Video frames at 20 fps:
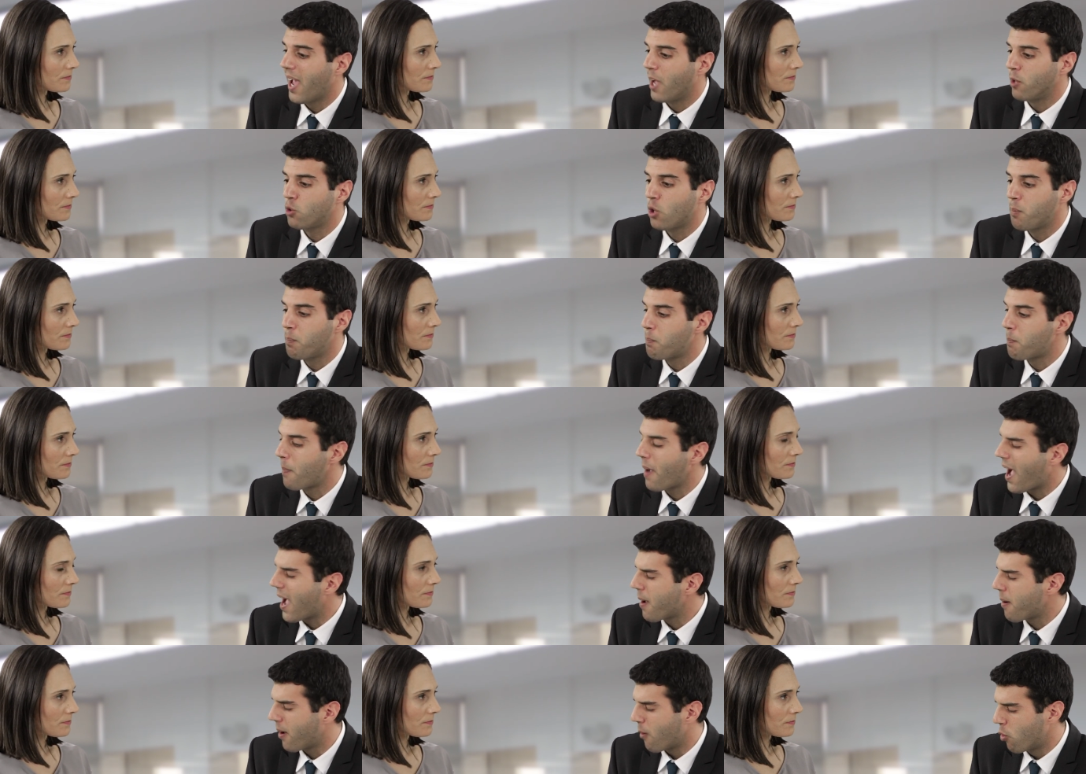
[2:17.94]
Speaker 1: and we
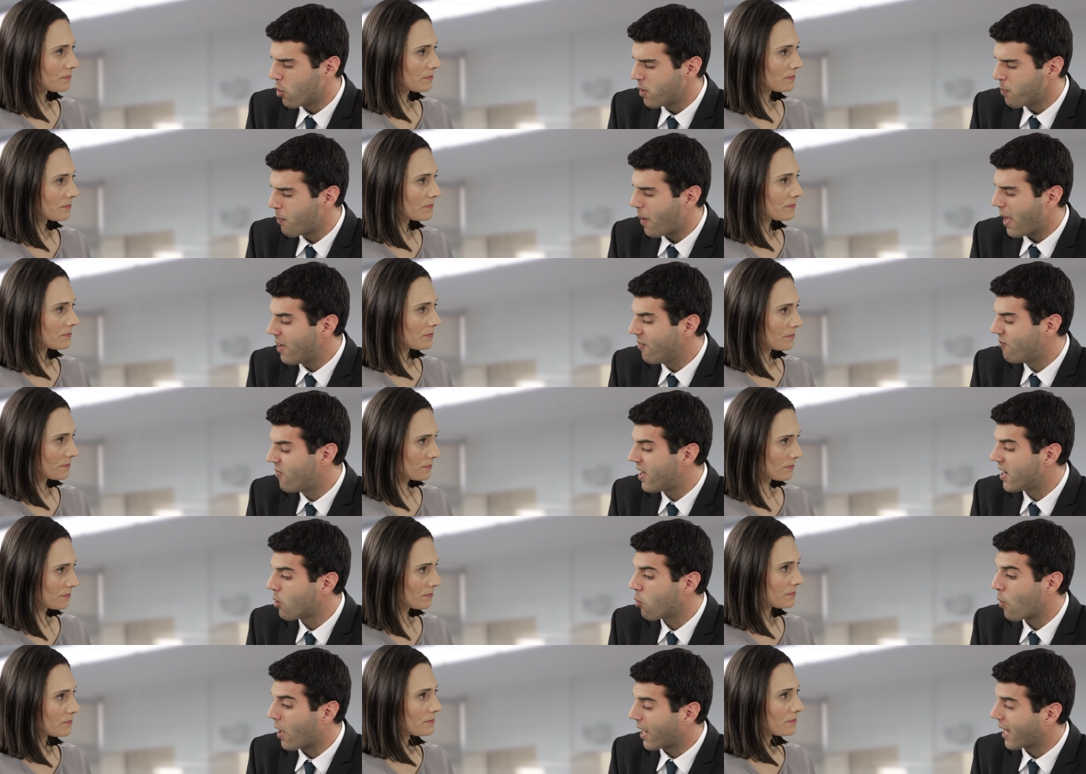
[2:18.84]
may, we may
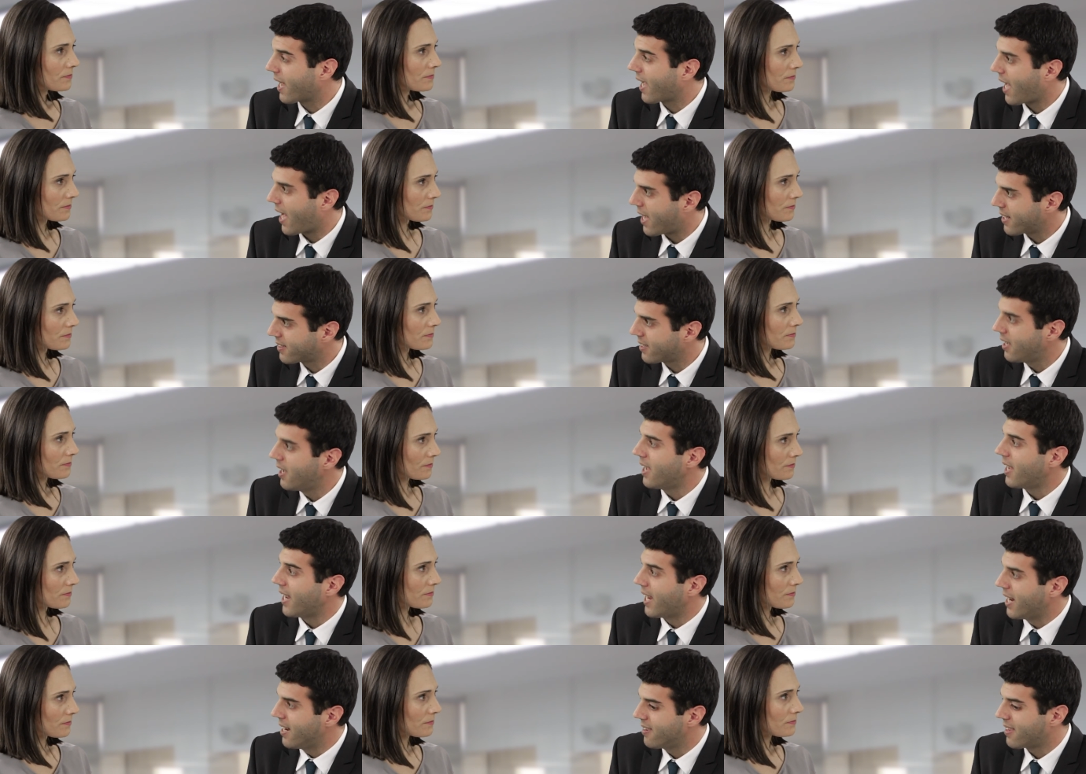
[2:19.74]
very well cut
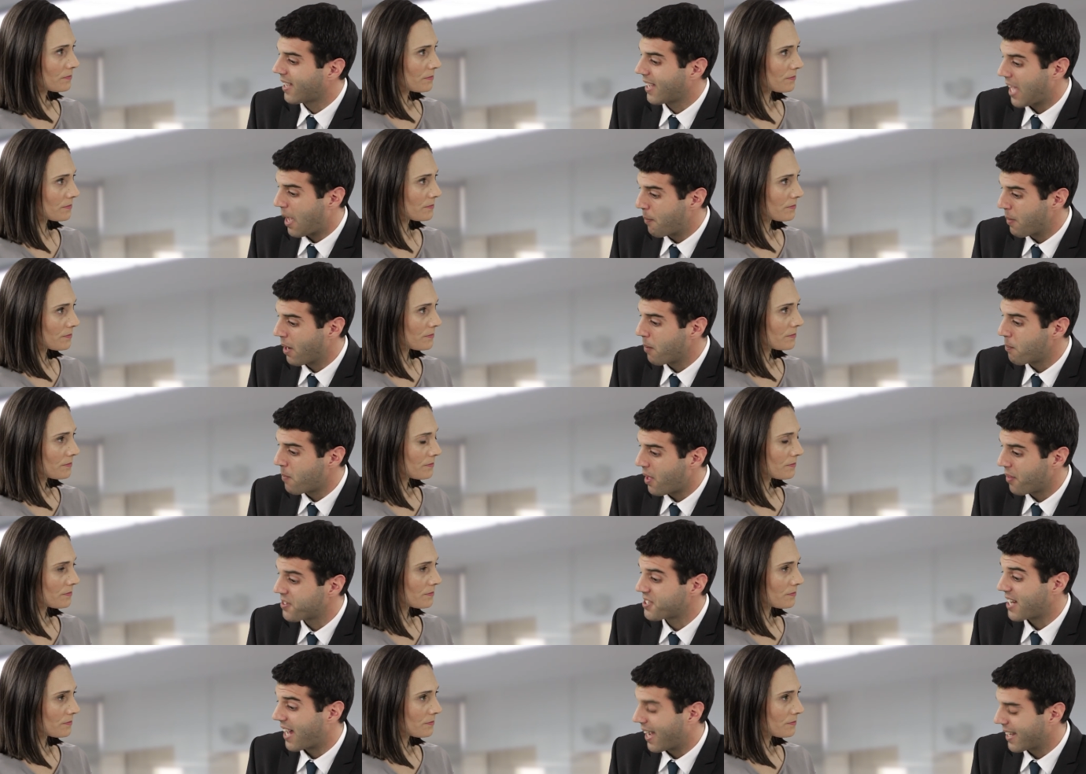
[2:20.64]
in the coming
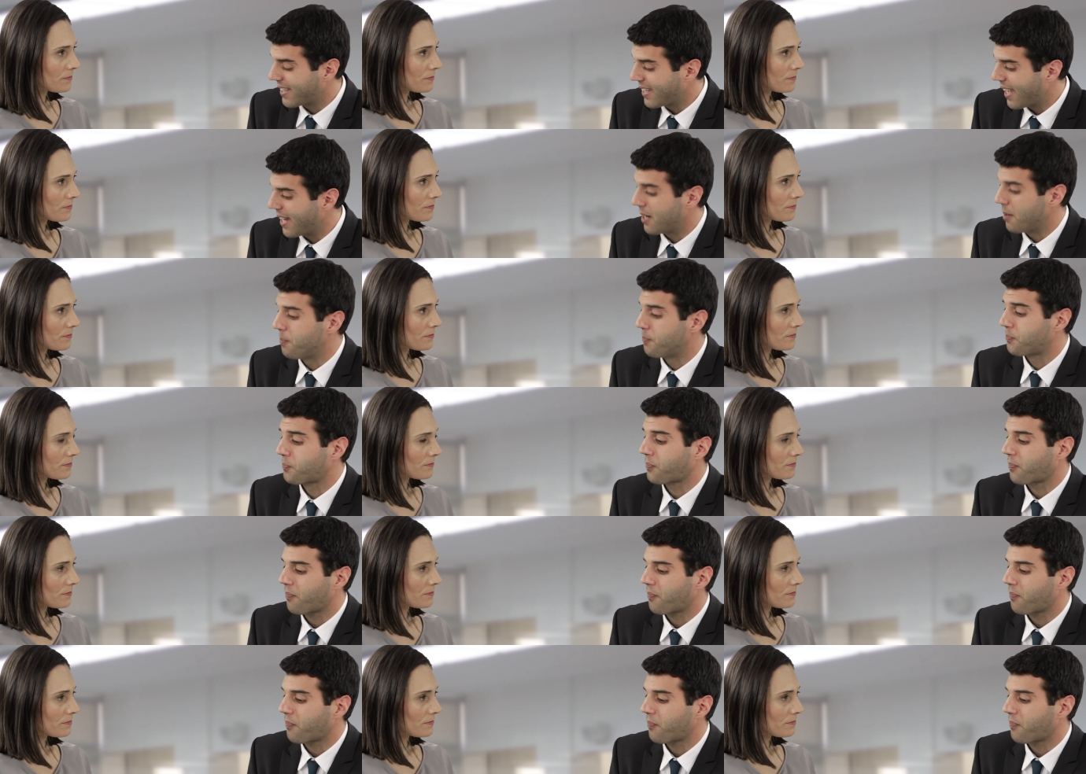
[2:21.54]
months again.